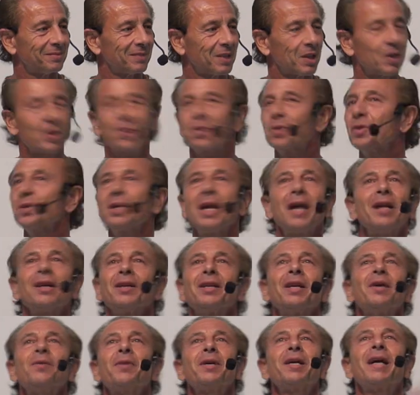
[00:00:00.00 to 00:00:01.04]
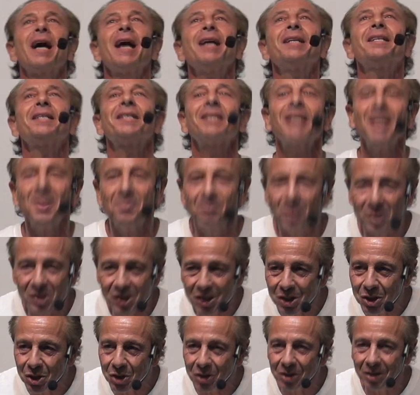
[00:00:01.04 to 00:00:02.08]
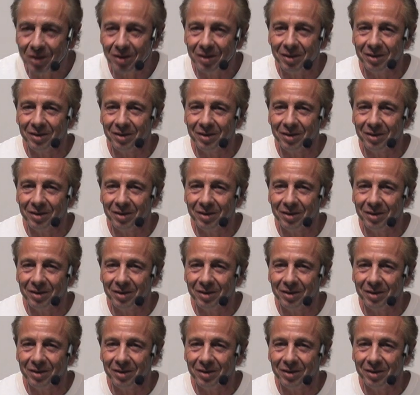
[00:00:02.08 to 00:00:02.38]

because they're not allowing God to take position.